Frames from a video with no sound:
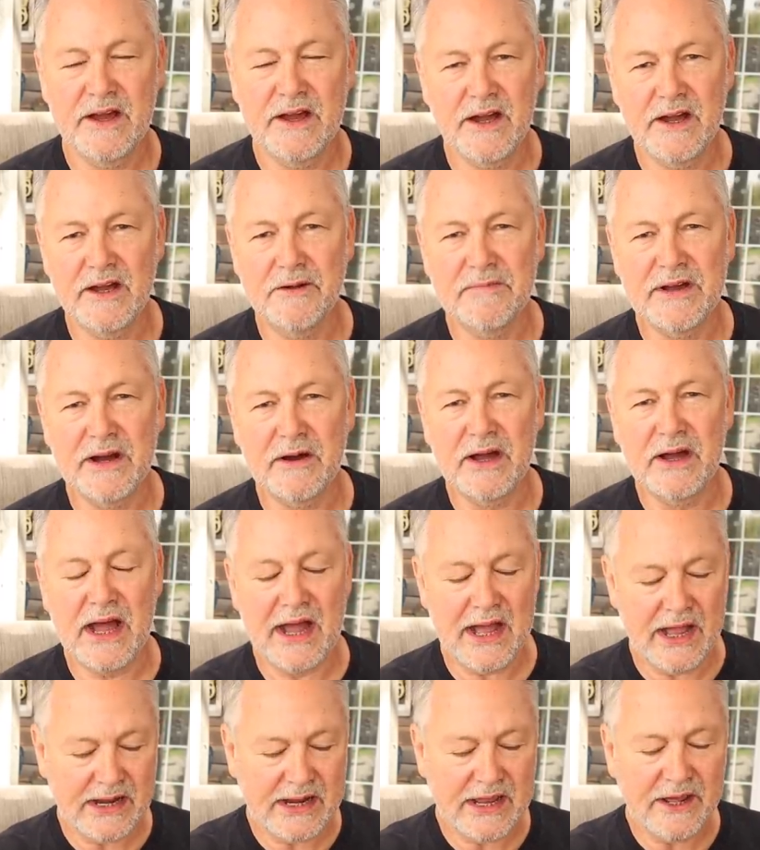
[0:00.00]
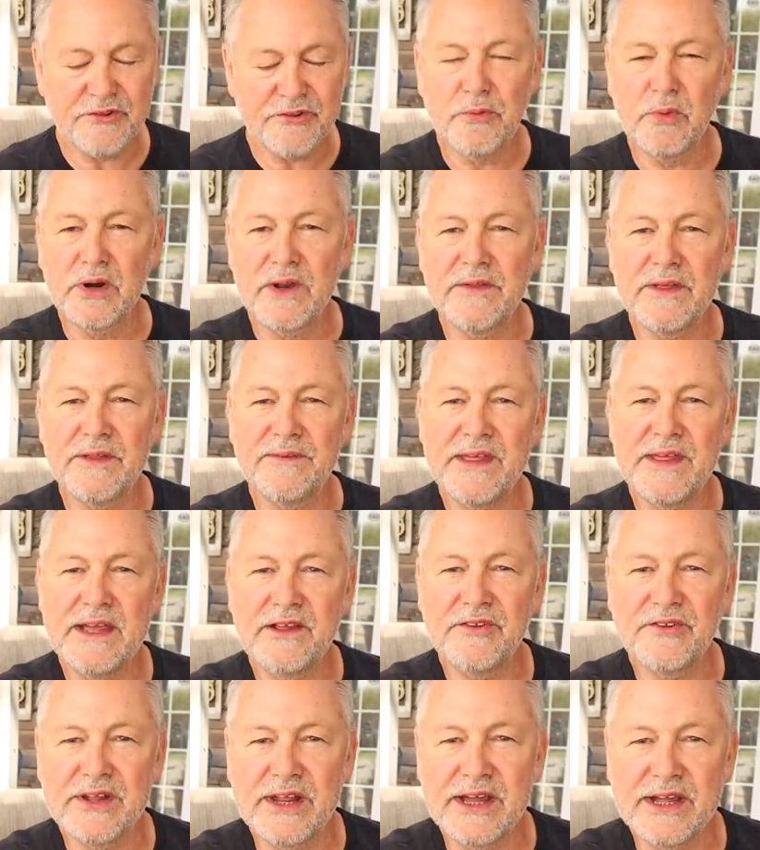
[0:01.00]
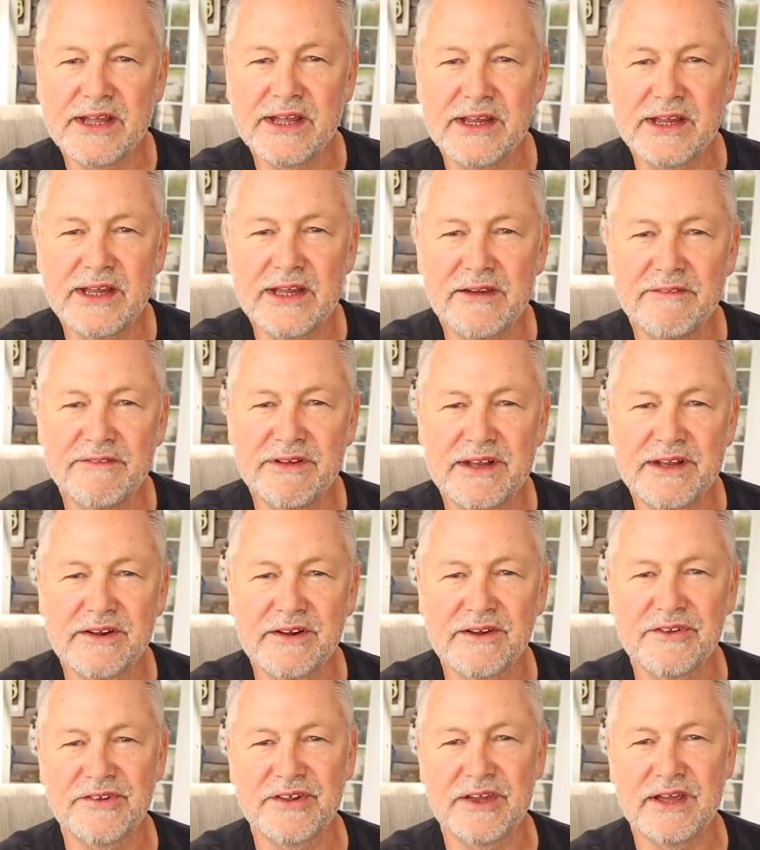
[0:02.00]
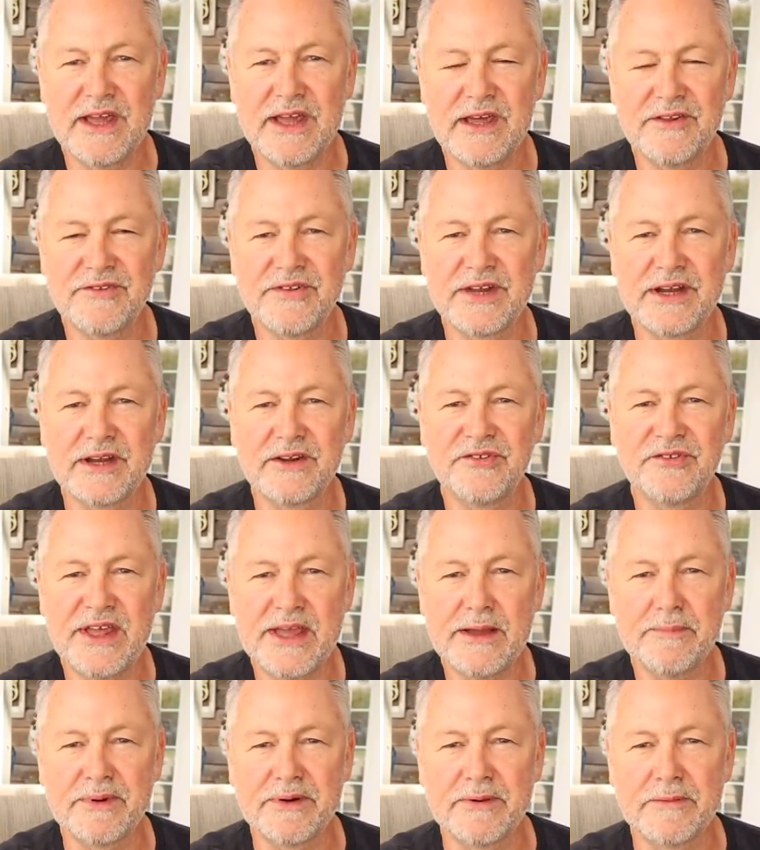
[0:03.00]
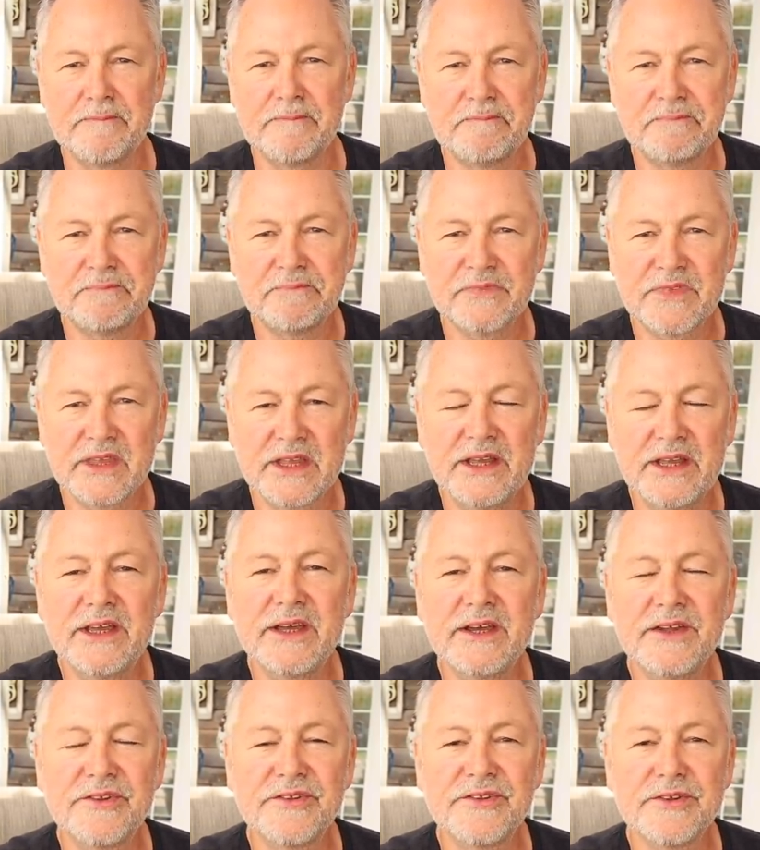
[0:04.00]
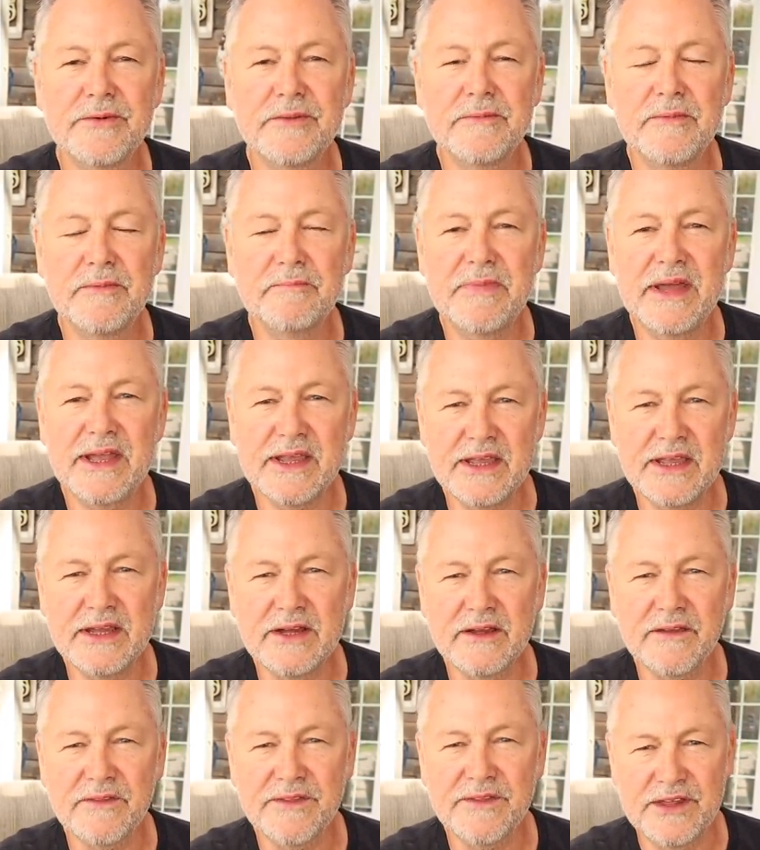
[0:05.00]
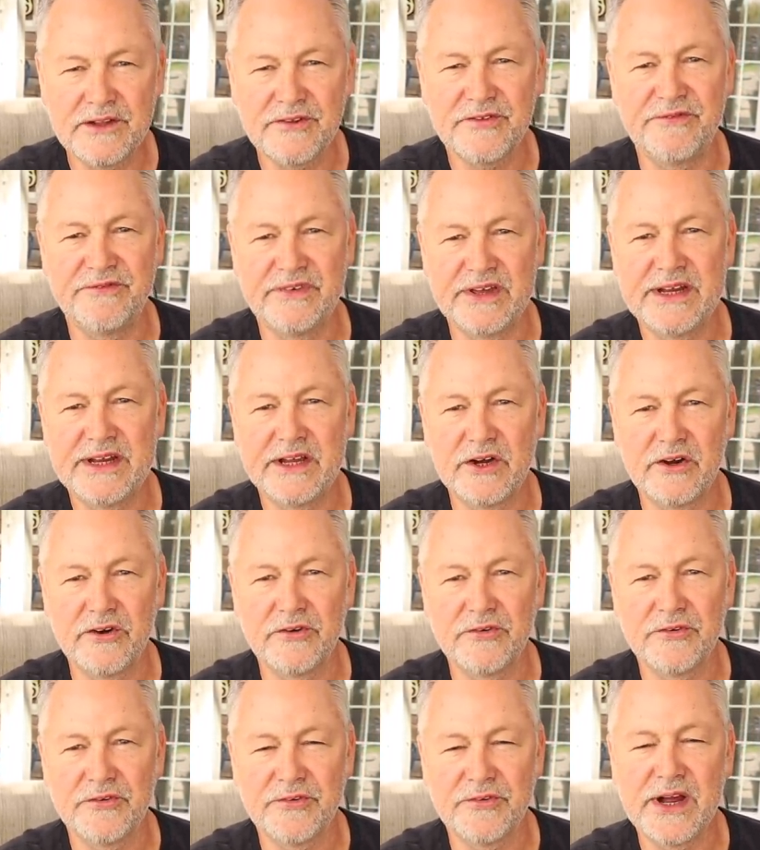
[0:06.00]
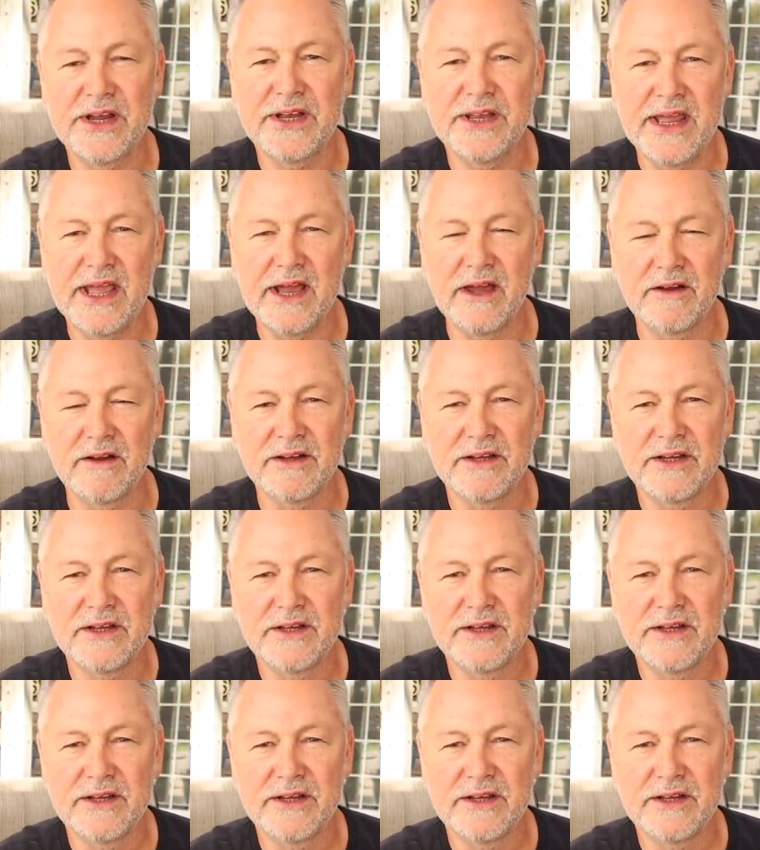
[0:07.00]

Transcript: I guess one of the things that I can give as an example is making this video right now.